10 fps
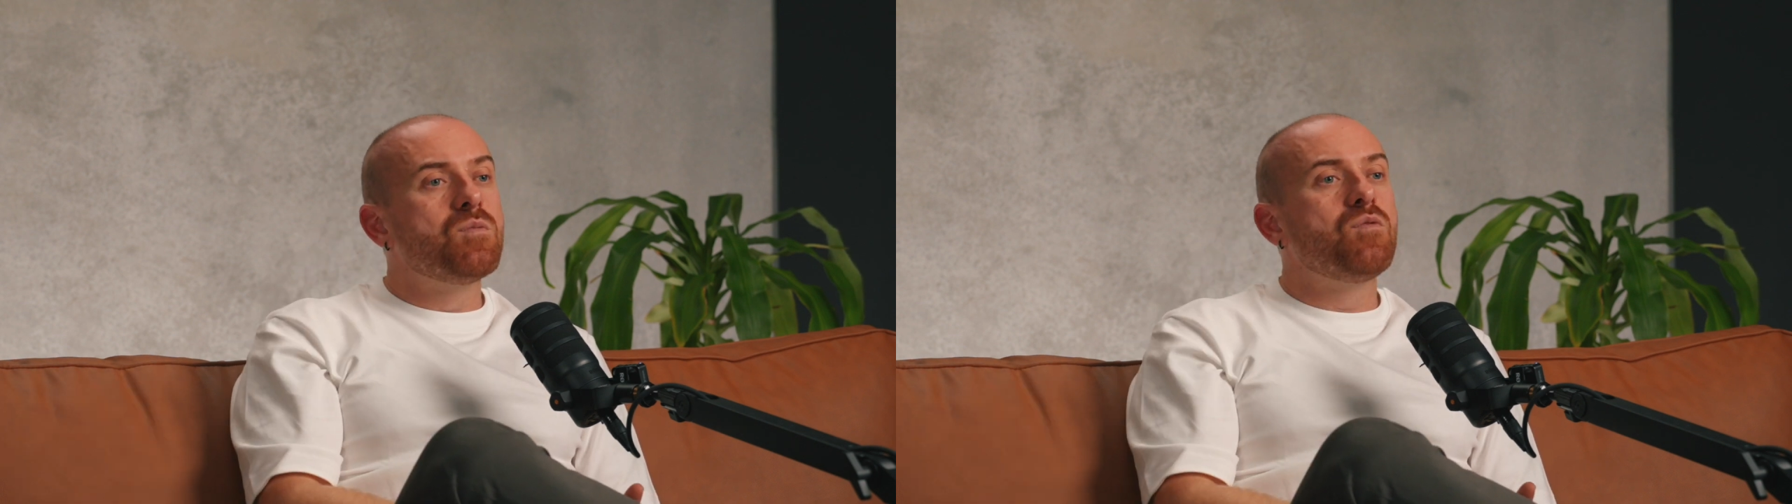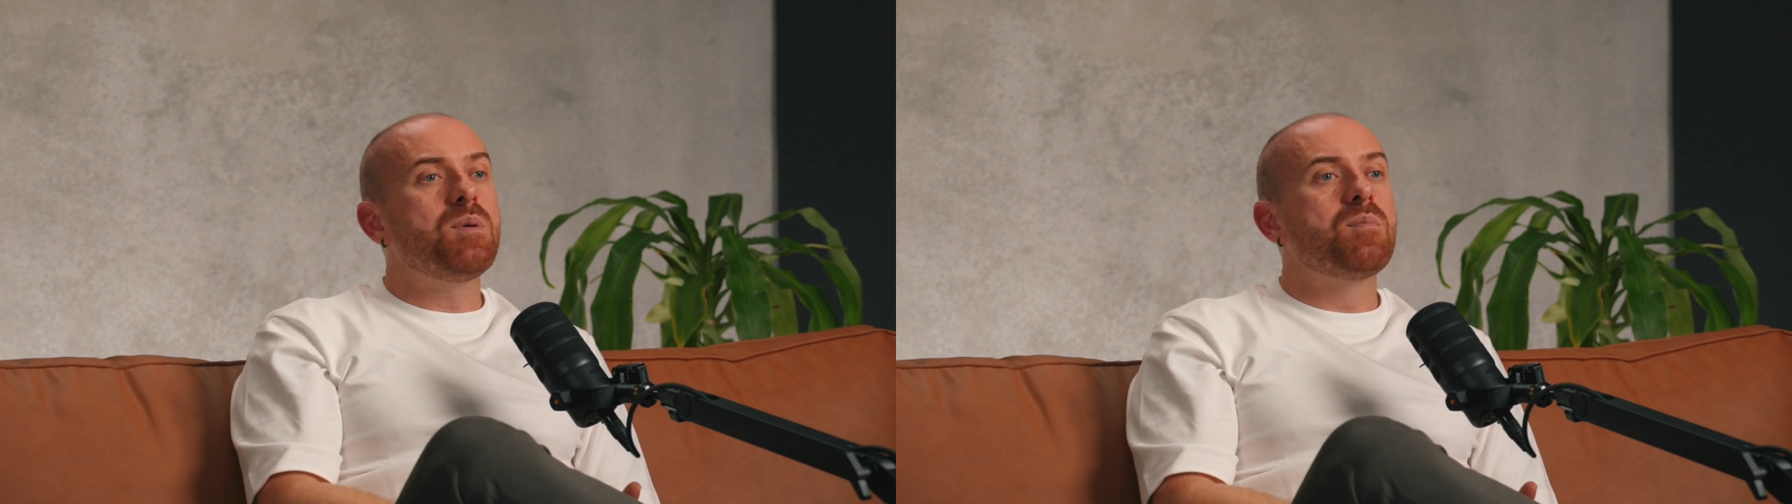
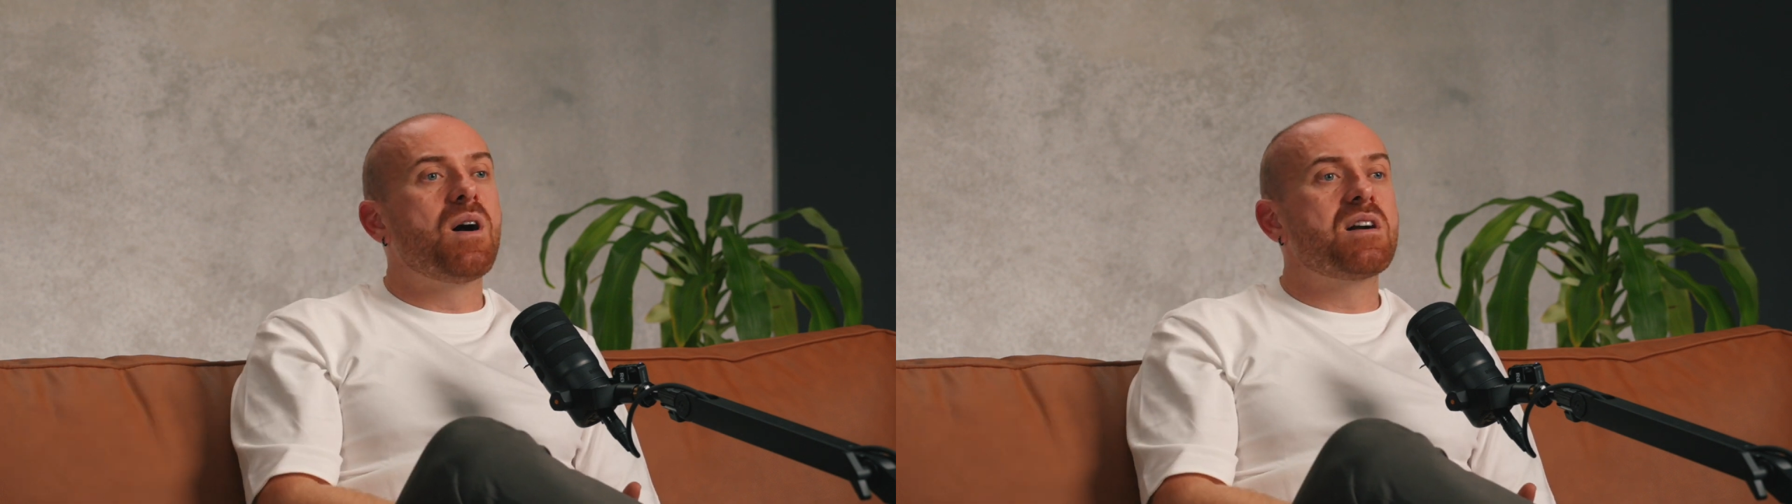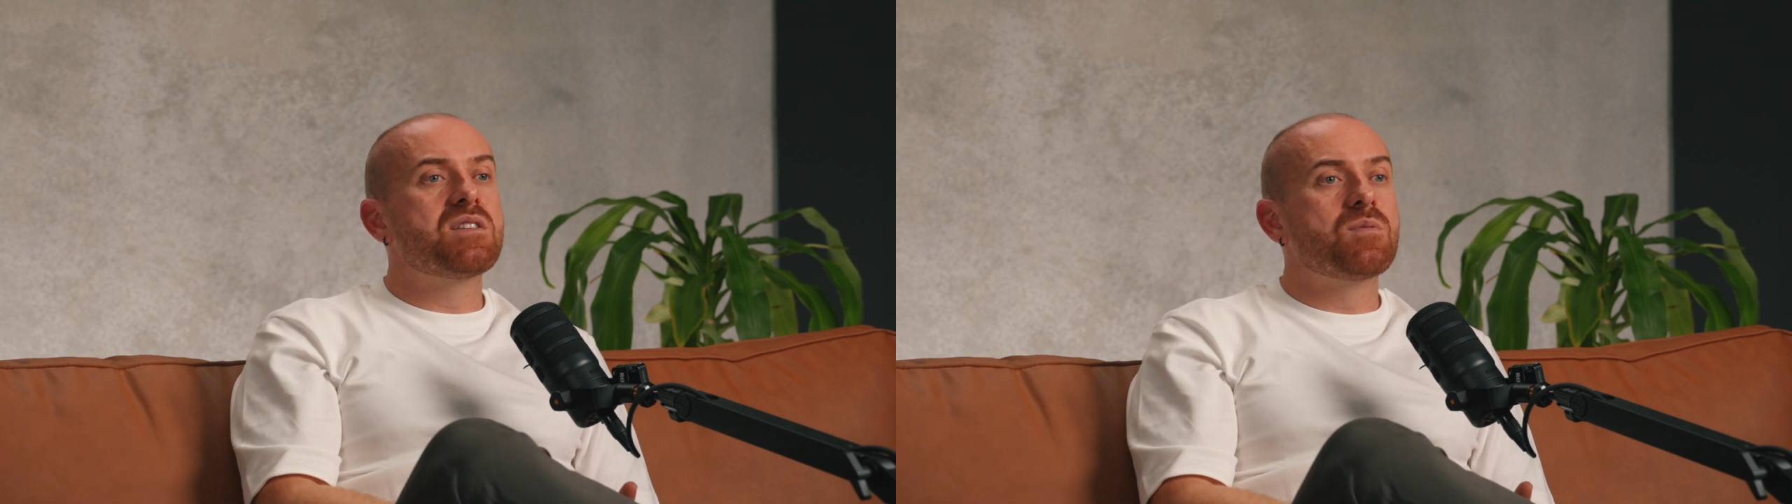moving
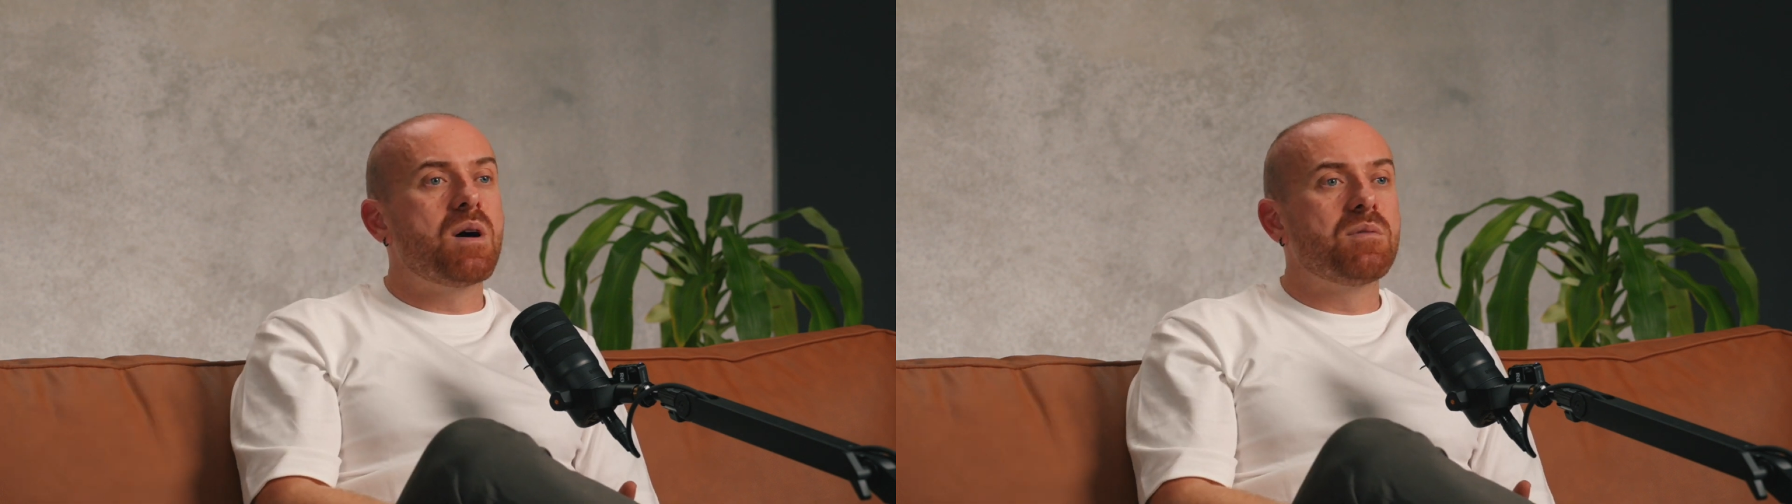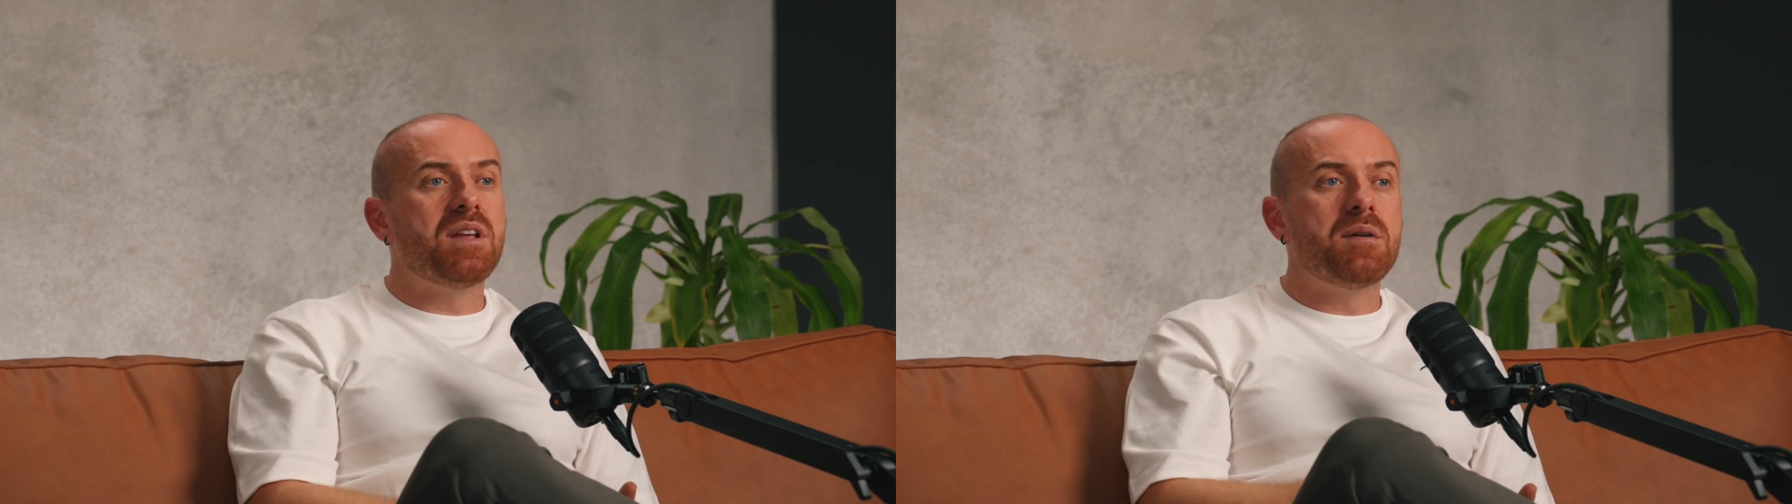parts
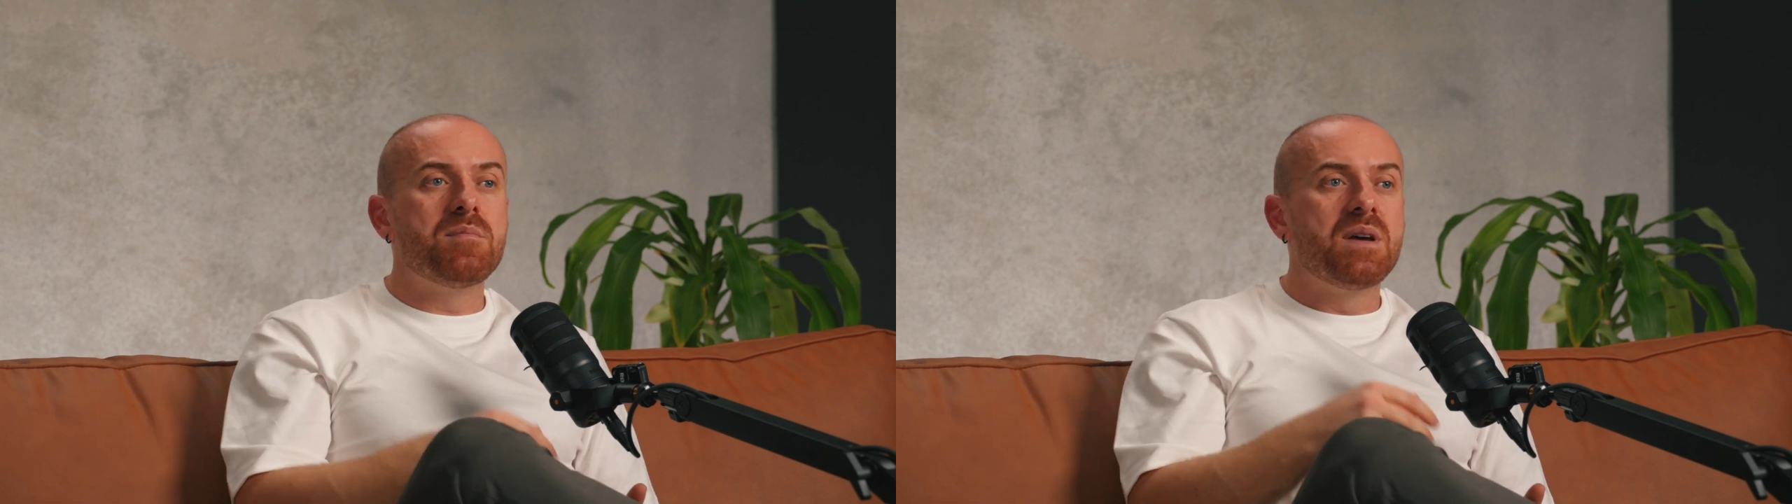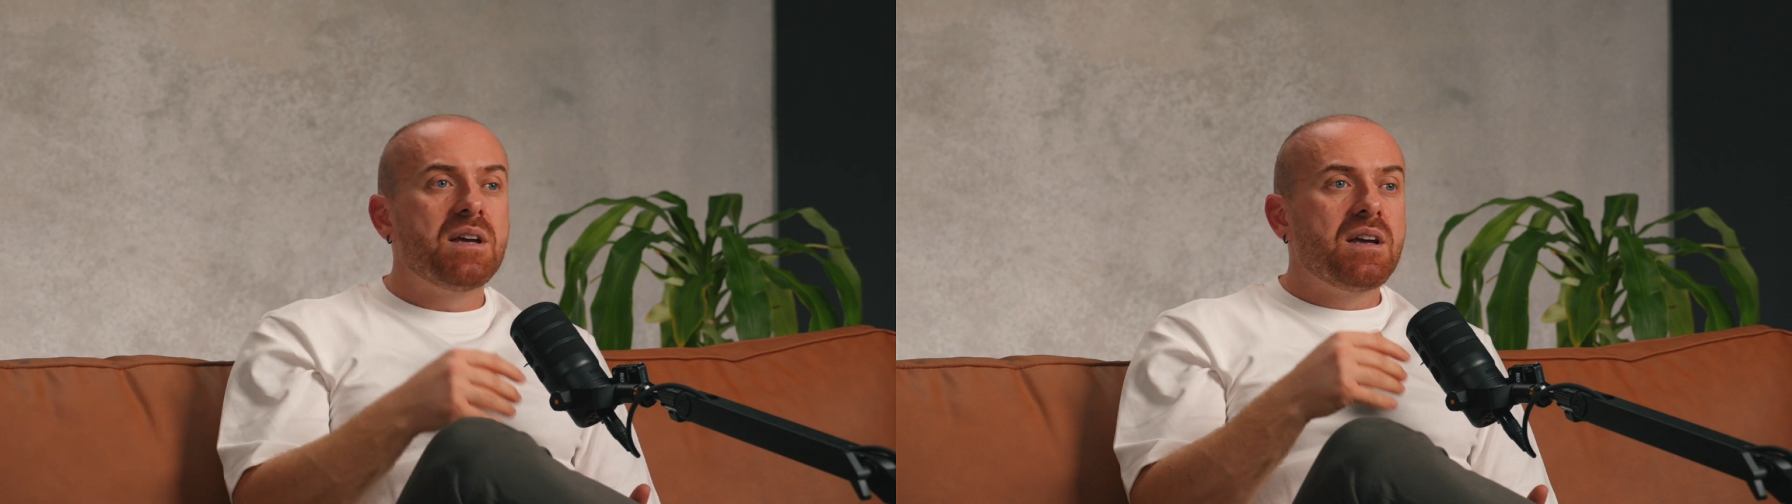around them.